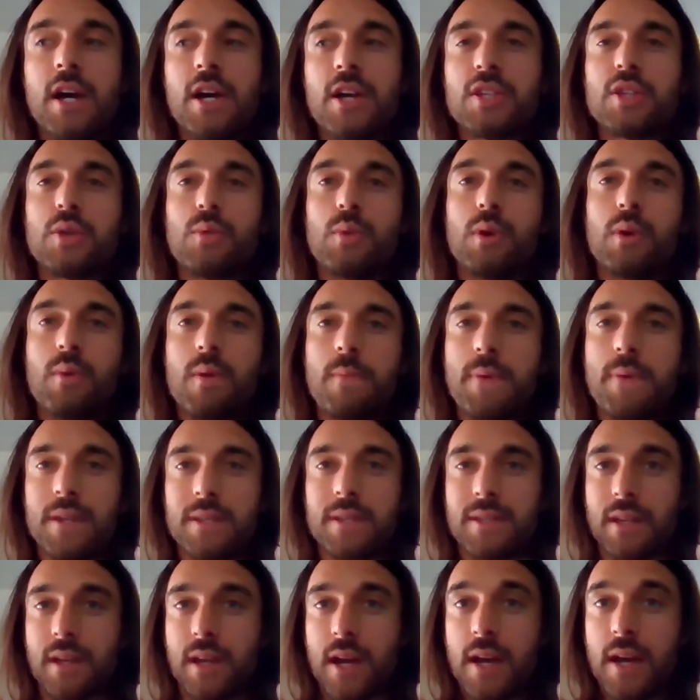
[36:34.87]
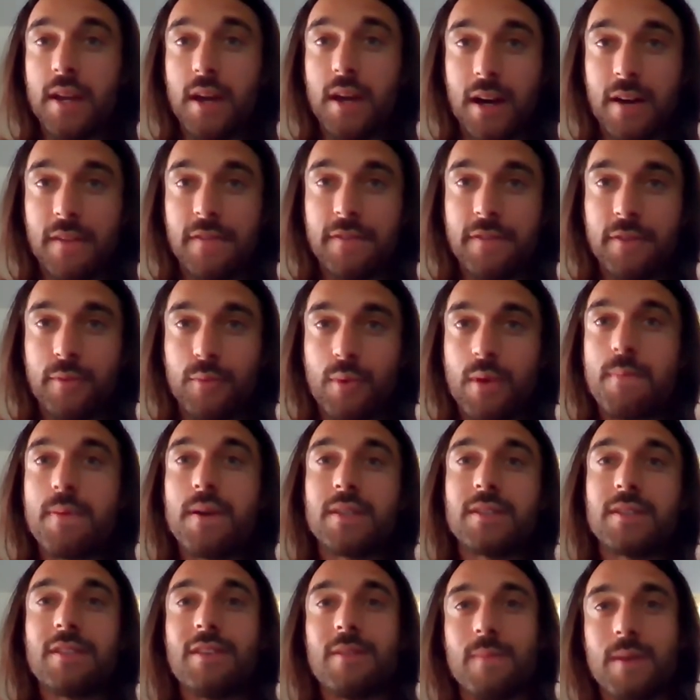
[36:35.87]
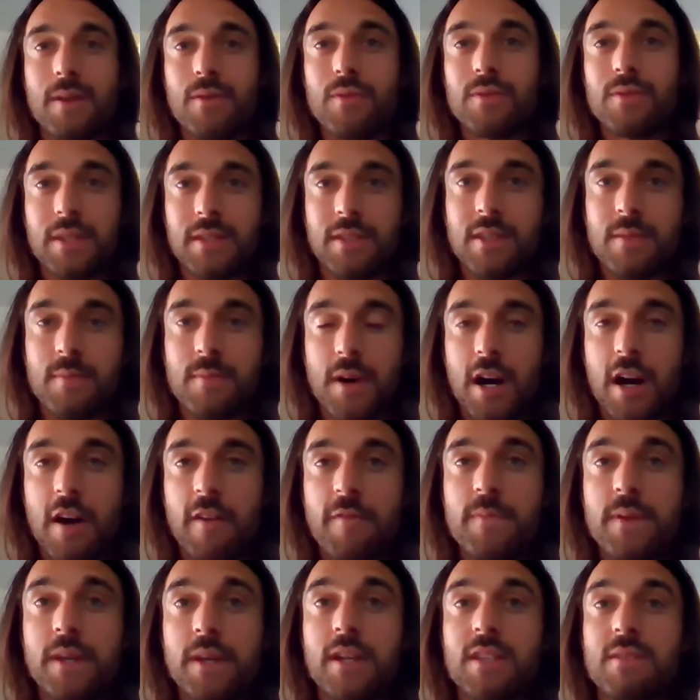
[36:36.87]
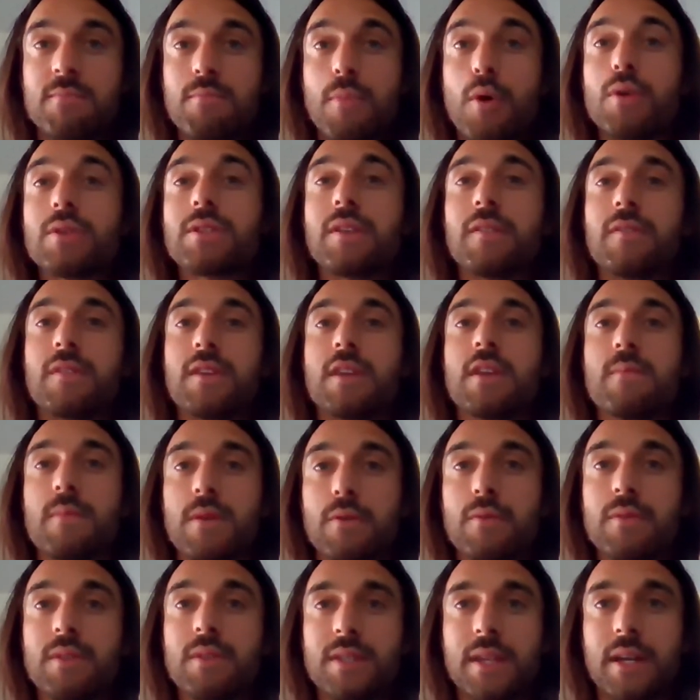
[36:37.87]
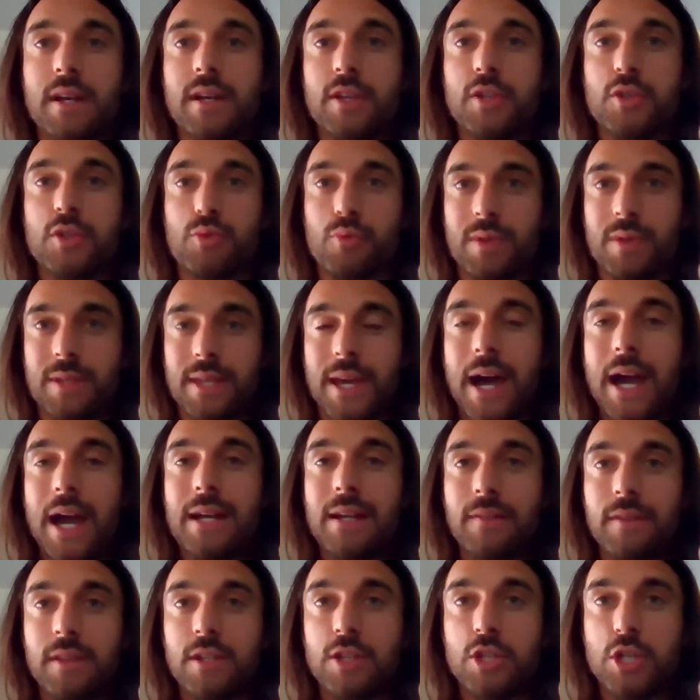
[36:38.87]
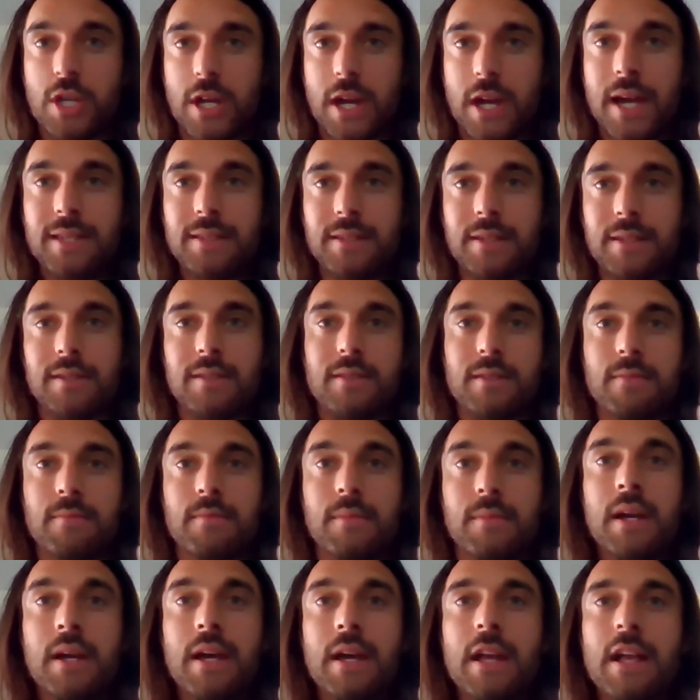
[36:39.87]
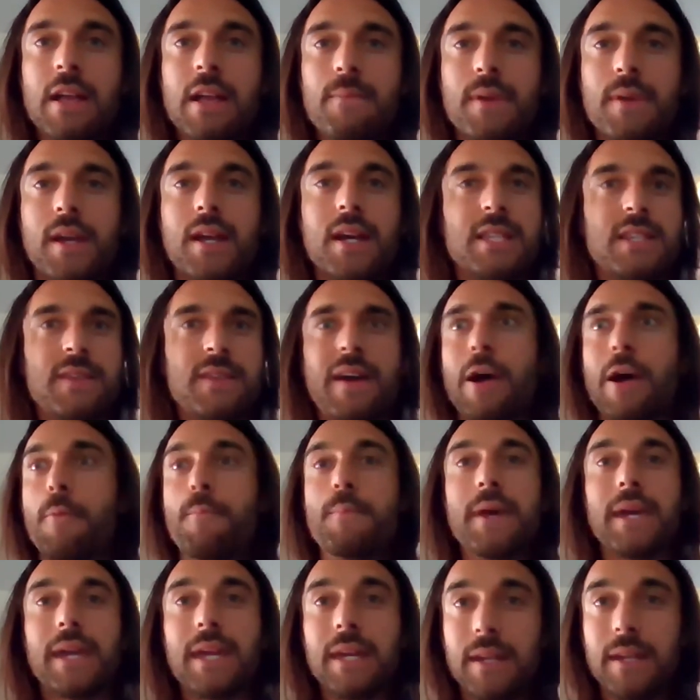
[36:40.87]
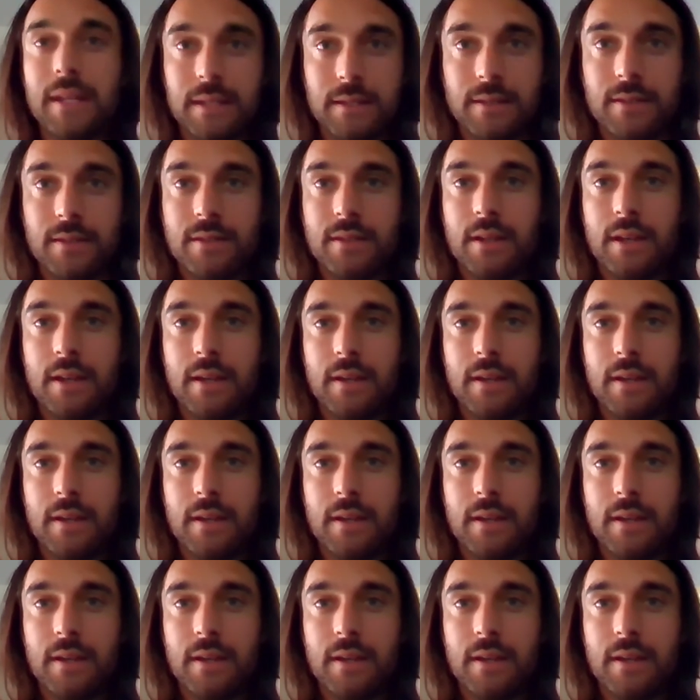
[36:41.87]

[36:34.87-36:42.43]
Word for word: So when we piss the gut off, we piss the immune system off because most of the immune cells reside in the G I system because of how big it is.